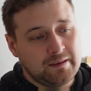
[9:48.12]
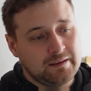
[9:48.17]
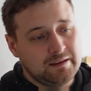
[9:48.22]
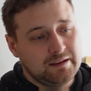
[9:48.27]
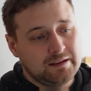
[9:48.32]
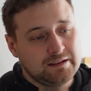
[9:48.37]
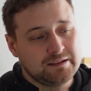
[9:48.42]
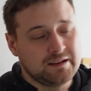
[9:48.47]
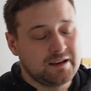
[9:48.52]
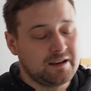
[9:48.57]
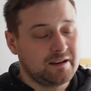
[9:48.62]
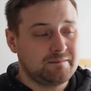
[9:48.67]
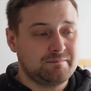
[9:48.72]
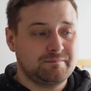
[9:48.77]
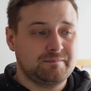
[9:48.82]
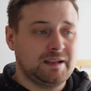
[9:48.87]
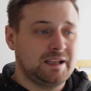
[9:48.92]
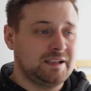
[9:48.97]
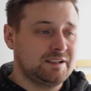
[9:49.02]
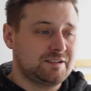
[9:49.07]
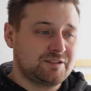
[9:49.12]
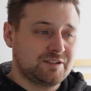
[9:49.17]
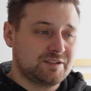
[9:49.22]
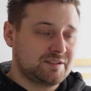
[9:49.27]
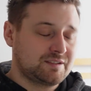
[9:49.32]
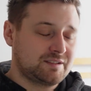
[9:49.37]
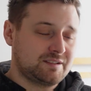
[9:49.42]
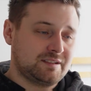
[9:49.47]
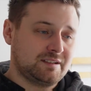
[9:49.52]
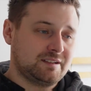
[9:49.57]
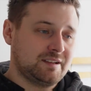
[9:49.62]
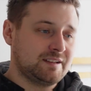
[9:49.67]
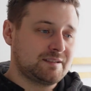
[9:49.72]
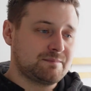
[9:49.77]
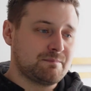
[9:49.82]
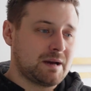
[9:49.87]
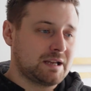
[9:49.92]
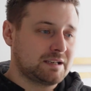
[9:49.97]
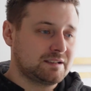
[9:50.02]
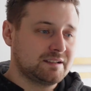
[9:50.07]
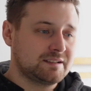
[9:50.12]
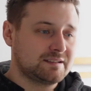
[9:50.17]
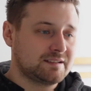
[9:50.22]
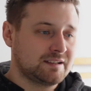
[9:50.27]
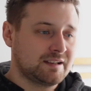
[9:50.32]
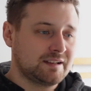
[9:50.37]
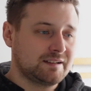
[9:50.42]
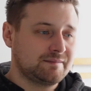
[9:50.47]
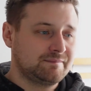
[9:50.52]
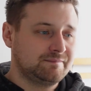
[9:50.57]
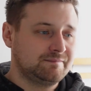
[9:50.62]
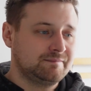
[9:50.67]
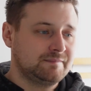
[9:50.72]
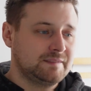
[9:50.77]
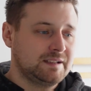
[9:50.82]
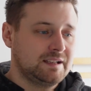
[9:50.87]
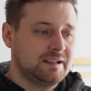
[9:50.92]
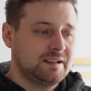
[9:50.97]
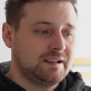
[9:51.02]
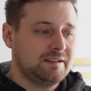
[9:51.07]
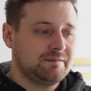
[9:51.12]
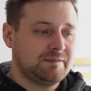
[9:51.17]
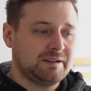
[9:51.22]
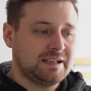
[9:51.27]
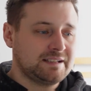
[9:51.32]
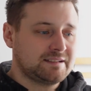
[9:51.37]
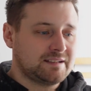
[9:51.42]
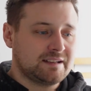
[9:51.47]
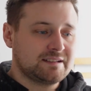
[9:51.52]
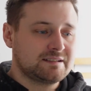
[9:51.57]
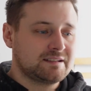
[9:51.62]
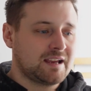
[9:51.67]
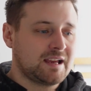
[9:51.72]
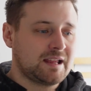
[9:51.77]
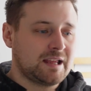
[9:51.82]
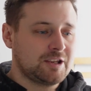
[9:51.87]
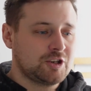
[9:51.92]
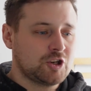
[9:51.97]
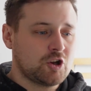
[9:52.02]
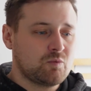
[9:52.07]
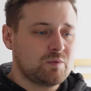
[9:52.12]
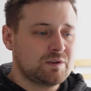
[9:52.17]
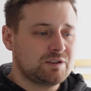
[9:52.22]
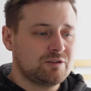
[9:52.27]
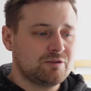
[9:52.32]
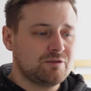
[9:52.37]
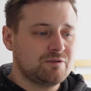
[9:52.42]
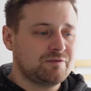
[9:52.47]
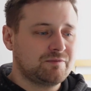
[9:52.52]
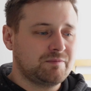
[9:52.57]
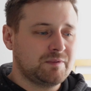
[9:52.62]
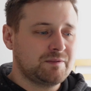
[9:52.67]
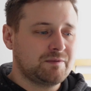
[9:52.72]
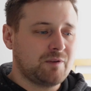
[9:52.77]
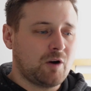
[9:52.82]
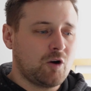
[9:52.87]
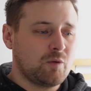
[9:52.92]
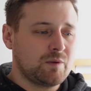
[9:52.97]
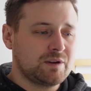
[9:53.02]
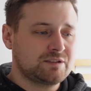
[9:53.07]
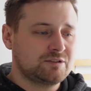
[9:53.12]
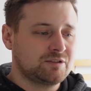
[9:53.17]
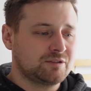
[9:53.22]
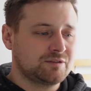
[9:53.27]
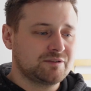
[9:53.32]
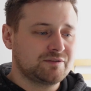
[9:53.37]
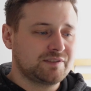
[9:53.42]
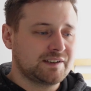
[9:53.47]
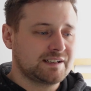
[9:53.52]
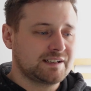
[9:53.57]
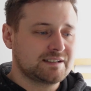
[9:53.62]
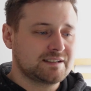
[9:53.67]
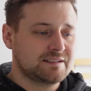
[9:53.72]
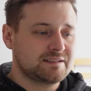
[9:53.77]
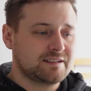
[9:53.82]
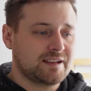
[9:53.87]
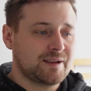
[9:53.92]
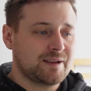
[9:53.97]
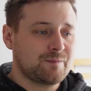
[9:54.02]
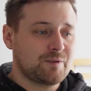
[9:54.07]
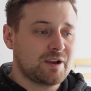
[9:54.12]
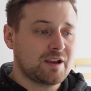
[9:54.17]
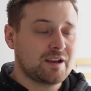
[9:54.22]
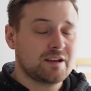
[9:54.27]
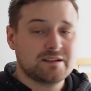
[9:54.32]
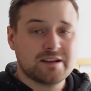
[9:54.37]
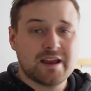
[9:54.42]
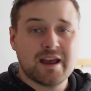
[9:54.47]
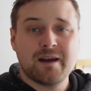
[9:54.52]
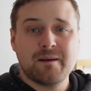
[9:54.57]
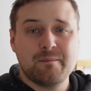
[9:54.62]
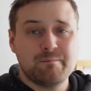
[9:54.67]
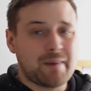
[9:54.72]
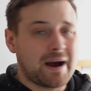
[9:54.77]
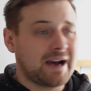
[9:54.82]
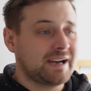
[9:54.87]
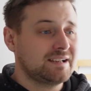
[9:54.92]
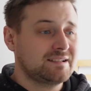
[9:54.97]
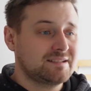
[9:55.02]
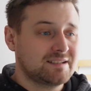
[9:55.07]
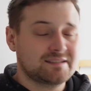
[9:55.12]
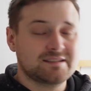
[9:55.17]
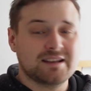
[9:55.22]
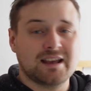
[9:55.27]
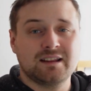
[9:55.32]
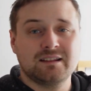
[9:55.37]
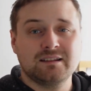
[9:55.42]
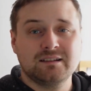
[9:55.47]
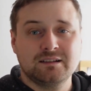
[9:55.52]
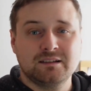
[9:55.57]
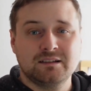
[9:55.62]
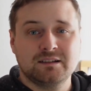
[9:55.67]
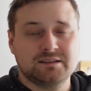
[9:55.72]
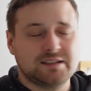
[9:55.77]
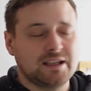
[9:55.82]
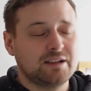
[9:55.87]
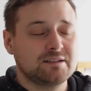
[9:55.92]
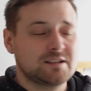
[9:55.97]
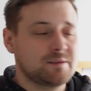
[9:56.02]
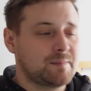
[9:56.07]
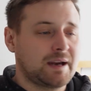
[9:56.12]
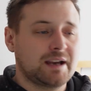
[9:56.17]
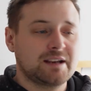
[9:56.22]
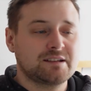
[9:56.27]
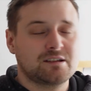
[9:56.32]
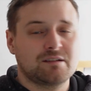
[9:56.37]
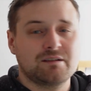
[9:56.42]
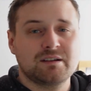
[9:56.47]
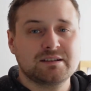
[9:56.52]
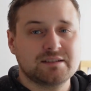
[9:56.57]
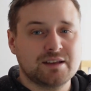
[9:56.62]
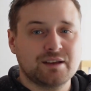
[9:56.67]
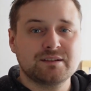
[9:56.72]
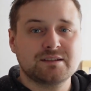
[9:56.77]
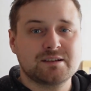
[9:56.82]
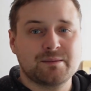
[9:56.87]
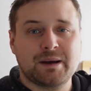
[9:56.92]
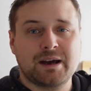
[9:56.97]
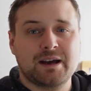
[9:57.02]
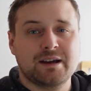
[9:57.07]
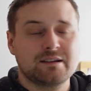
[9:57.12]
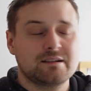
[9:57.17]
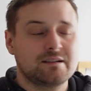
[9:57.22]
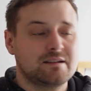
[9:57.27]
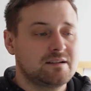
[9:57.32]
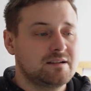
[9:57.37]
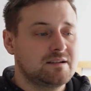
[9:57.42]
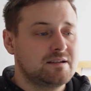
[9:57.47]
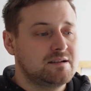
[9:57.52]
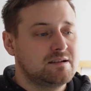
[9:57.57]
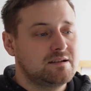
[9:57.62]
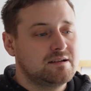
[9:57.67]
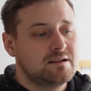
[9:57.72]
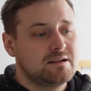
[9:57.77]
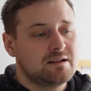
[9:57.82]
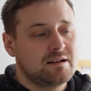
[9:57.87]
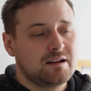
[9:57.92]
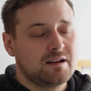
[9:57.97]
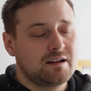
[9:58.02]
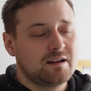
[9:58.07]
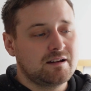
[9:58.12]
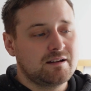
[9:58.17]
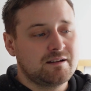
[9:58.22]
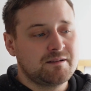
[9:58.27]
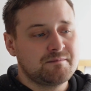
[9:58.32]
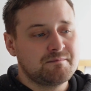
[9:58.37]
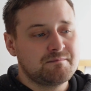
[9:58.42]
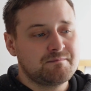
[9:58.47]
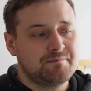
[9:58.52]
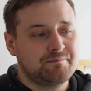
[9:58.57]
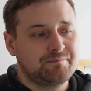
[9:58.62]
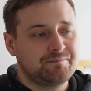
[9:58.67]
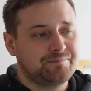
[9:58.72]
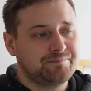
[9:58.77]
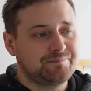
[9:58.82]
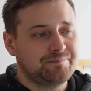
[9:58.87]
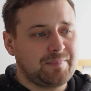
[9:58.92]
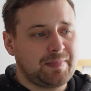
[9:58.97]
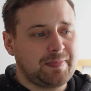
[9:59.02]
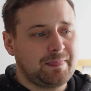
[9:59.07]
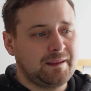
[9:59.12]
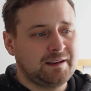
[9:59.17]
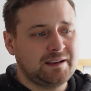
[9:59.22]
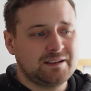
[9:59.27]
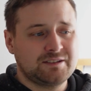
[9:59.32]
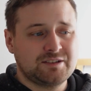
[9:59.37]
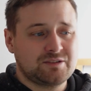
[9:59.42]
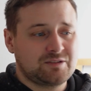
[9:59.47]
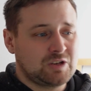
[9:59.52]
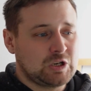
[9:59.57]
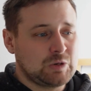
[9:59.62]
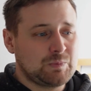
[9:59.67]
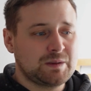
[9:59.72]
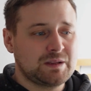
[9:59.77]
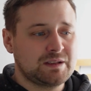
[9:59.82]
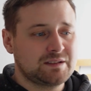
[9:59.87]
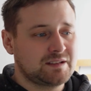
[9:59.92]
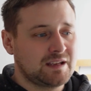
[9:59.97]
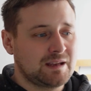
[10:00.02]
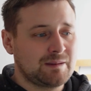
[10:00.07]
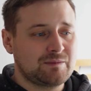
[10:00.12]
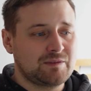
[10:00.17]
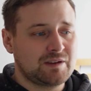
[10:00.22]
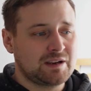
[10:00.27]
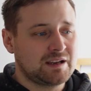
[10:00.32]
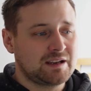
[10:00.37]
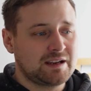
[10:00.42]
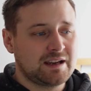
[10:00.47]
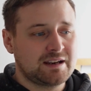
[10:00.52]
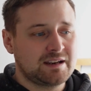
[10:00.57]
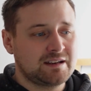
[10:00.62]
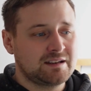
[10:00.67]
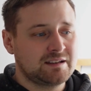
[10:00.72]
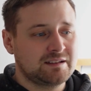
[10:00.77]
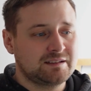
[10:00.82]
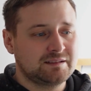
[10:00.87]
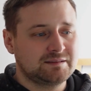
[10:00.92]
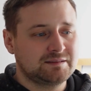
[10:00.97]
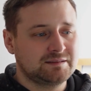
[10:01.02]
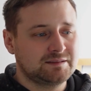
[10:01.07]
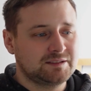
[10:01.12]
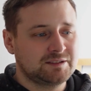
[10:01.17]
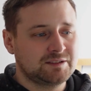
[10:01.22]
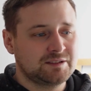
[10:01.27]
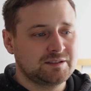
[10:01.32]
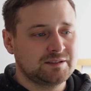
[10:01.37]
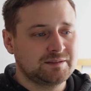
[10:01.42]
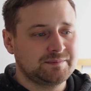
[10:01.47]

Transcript: Yeah, it's madness, innit? when he says there, like, you know, we've always done things the same way. Yeah, buy to sell, sell to buy. Sorry, sell to buy. And it's just going to be the same thing again, isn't it? You know.